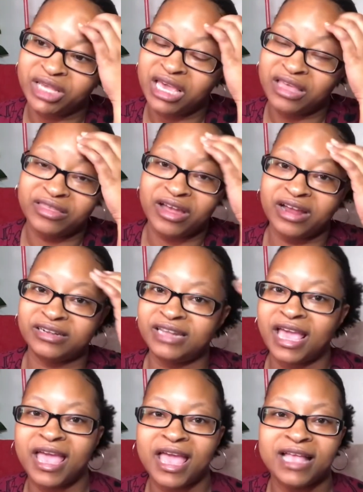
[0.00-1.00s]
They're our
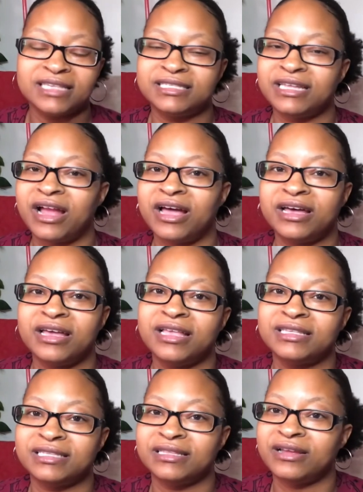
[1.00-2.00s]
dads, they're our aunts,
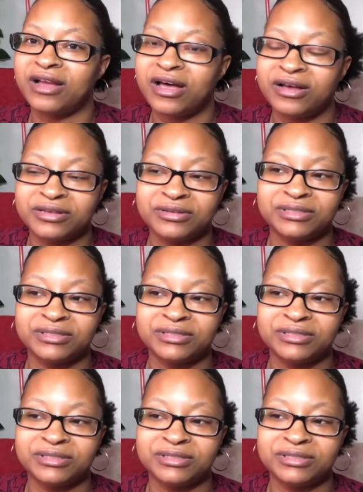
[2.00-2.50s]
and they're our uncles.